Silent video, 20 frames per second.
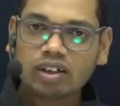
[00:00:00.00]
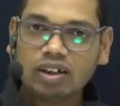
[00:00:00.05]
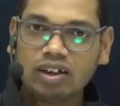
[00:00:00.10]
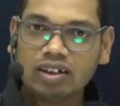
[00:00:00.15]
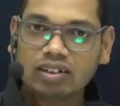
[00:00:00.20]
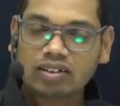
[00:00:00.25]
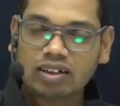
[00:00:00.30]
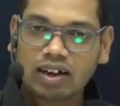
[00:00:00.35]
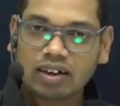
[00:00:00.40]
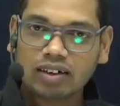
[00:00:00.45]

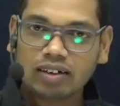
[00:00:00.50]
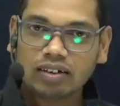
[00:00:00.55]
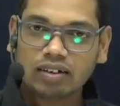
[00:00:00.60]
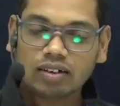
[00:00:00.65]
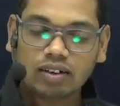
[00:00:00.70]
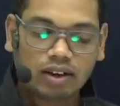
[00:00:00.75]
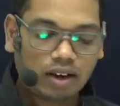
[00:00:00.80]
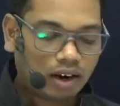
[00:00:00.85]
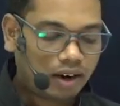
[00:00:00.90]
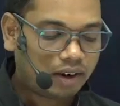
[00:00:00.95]
ethylene.
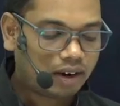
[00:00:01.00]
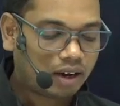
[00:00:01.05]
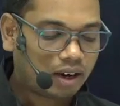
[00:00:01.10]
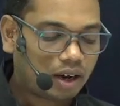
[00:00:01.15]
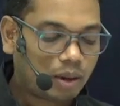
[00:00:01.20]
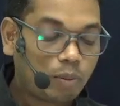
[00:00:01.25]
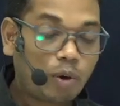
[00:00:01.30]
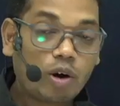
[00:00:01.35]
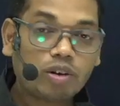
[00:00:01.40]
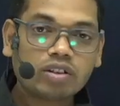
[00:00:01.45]
And
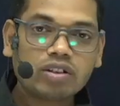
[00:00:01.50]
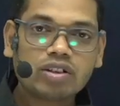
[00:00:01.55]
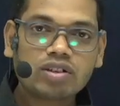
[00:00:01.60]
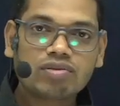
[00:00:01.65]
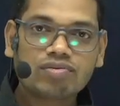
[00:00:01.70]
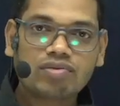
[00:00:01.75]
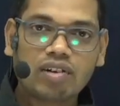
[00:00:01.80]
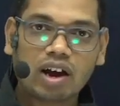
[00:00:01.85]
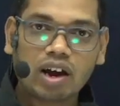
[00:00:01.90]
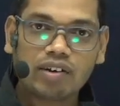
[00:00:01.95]
among these
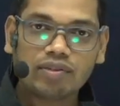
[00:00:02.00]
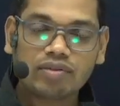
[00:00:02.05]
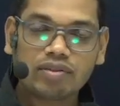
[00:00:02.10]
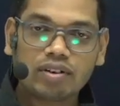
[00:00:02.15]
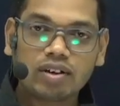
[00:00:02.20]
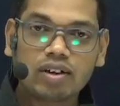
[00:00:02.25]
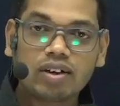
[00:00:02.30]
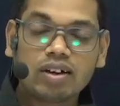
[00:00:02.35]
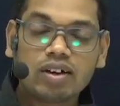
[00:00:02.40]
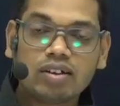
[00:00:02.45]
five,
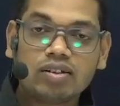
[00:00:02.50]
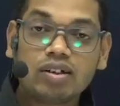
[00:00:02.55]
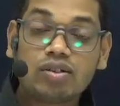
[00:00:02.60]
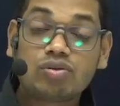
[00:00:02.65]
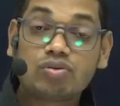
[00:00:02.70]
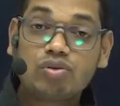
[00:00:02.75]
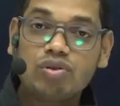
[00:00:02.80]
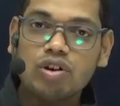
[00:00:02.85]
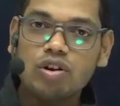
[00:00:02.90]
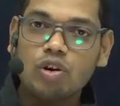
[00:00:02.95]
the
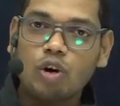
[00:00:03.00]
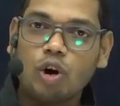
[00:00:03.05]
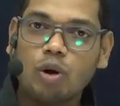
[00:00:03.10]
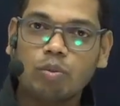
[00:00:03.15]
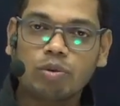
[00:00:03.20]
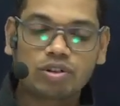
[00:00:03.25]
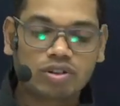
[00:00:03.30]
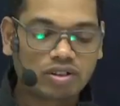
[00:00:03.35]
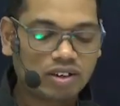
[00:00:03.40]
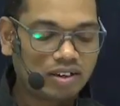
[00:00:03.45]
three
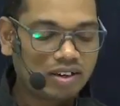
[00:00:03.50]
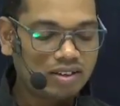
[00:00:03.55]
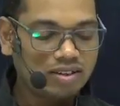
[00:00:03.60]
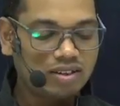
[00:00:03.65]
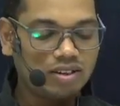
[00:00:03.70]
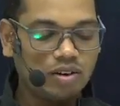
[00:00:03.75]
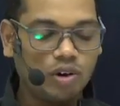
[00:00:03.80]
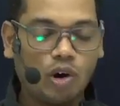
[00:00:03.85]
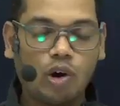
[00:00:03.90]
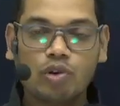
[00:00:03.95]
hormones, that is
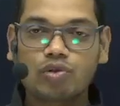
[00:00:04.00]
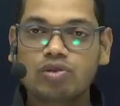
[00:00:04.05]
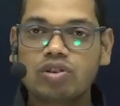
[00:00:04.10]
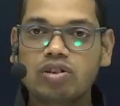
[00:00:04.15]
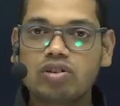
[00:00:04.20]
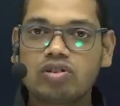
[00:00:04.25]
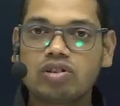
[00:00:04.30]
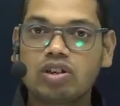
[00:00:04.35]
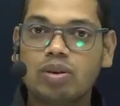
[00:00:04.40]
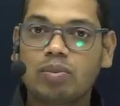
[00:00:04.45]
the
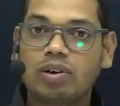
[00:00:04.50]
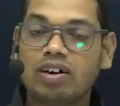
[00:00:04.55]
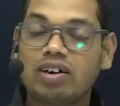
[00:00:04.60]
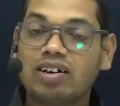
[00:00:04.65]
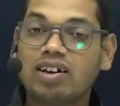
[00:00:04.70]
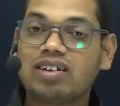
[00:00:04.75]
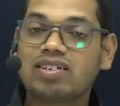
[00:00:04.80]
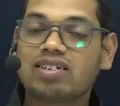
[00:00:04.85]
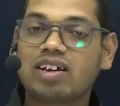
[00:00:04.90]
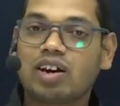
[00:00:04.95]
auxin,
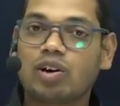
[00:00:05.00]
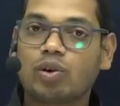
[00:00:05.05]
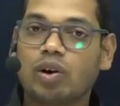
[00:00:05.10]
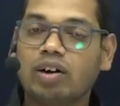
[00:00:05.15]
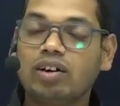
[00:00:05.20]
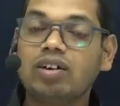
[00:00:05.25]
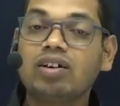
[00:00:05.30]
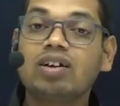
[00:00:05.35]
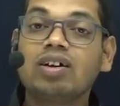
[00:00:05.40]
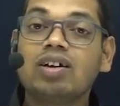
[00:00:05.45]
gibberellin and
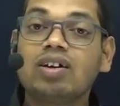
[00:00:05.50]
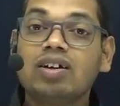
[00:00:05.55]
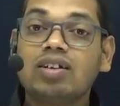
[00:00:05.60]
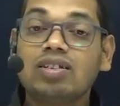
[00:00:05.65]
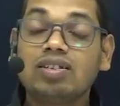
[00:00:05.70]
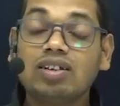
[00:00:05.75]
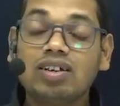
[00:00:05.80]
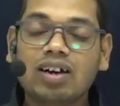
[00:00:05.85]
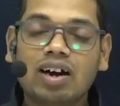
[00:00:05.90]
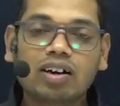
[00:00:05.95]
cytokinin,
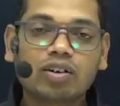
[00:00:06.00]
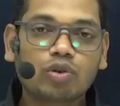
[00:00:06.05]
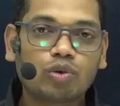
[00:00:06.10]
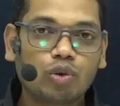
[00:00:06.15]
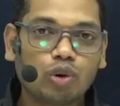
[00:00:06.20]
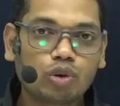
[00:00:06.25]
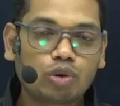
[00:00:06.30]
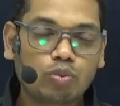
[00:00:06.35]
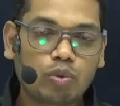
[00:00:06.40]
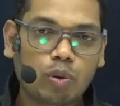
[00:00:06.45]
they are
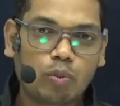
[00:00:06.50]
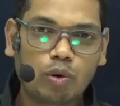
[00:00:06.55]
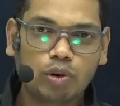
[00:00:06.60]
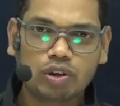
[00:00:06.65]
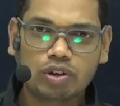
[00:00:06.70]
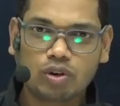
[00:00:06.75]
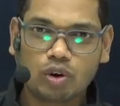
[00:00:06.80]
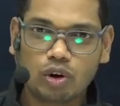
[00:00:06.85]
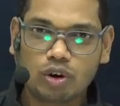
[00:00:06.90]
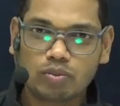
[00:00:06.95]
growth
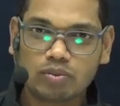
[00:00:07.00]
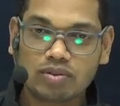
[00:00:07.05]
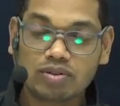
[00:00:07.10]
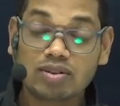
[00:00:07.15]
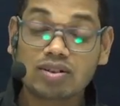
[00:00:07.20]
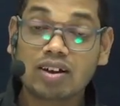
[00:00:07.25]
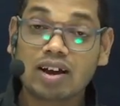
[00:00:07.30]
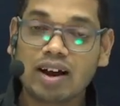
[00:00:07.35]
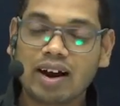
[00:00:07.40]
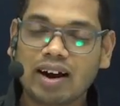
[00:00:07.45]
promoting
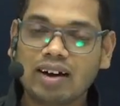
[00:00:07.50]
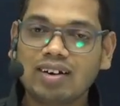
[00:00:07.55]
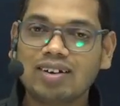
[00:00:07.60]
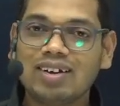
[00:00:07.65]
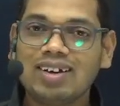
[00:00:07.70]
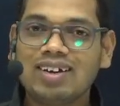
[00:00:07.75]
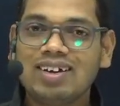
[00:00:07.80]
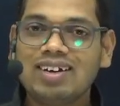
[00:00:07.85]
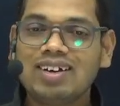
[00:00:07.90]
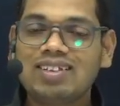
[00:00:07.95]
hormones, and
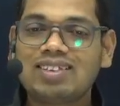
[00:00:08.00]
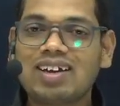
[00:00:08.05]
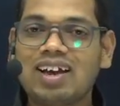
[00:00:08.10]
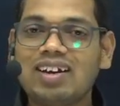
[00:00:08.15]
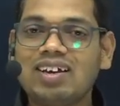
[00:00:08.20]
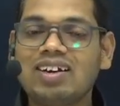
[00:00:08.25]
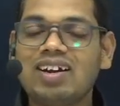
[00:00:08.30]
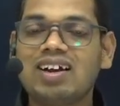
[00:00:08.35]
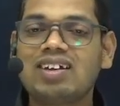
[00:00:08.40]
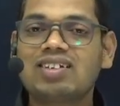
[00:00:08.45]

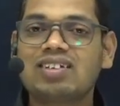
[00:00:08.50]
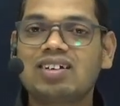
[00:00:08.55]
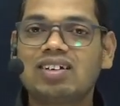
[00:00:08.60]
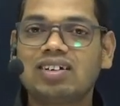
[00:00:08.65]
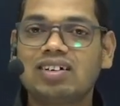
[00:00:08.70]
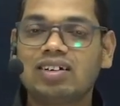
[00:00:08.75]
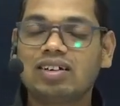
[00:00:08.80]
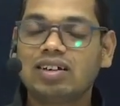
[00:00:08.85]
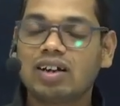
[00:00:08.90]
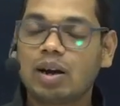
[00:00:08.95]
ethylene and
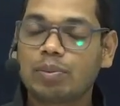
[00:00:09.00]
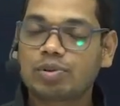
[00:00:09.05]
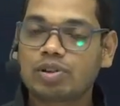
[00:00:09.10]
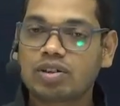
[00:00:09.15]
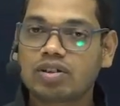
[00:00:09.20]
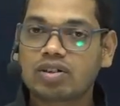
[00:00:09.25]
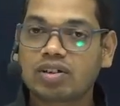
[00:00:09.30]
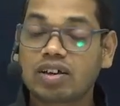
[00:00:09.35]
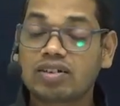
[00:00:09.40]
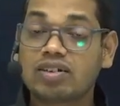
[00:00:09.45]

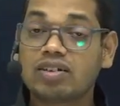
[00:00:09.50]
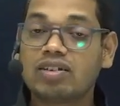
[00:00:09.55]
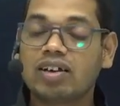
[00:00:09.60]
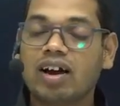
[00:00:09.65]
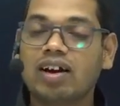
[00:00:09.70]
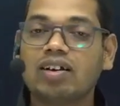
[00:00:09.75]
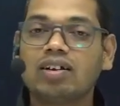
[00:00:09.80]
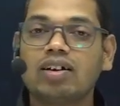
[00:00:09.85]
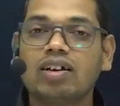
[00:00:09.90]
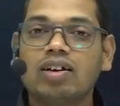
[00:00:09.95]
abscisic acid, they
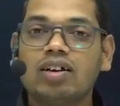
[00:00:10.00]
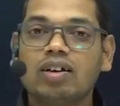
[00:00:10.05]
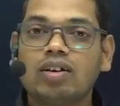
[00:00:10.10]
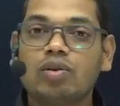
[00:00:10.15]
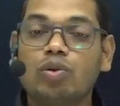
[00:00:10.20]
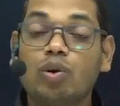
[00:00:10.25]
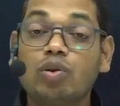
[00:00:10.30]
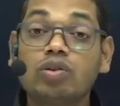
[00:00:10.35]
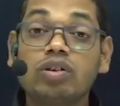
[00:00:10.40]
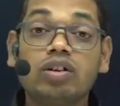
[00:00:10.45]
are
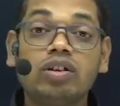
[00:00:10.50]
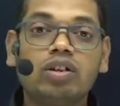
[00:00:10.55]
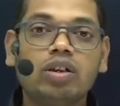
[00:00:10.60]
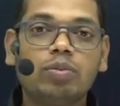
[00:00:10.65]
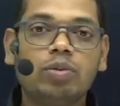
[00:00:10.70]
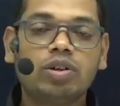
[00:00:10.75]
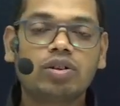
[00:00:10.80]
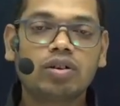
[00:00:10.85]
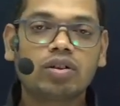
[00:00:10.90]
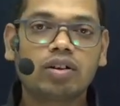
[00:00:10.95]
growth
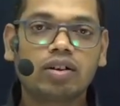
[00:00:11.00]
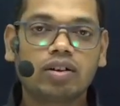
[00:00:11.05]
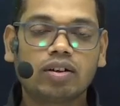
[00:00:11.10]
inhibiting